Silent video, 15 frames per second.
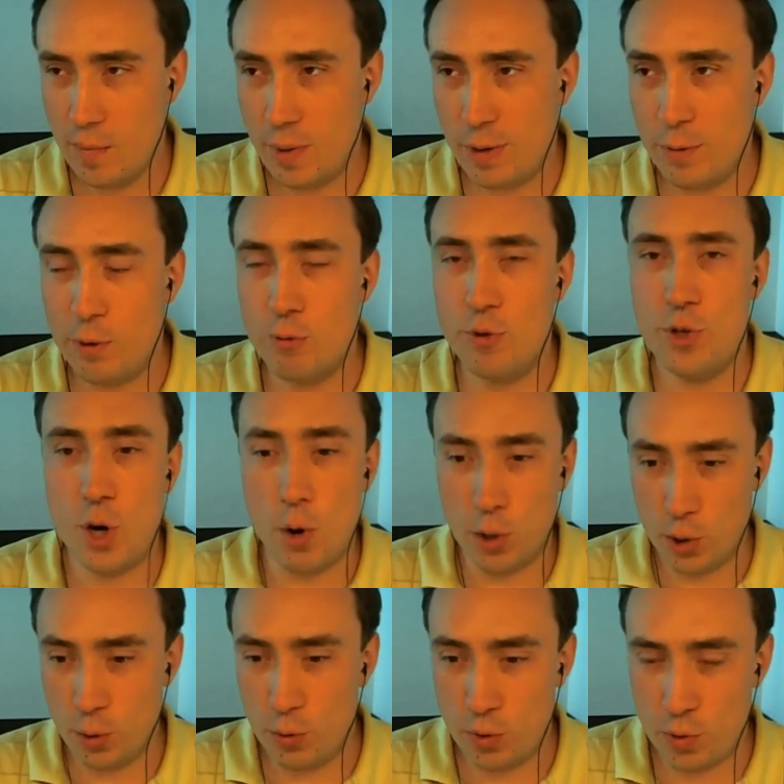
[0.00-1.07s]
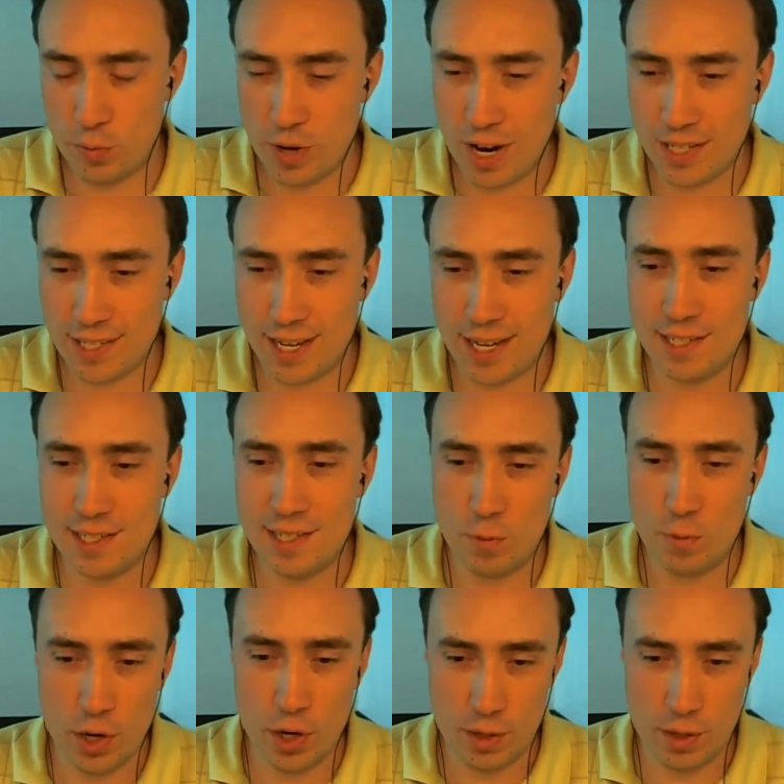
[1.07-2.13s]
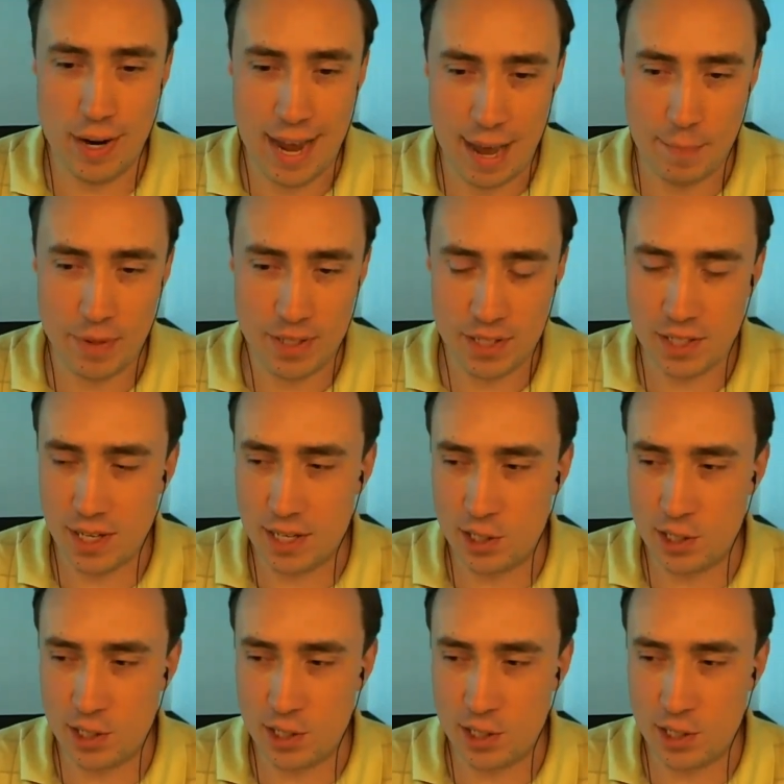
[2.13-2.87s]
But if you don't go through the process, then what, what happens?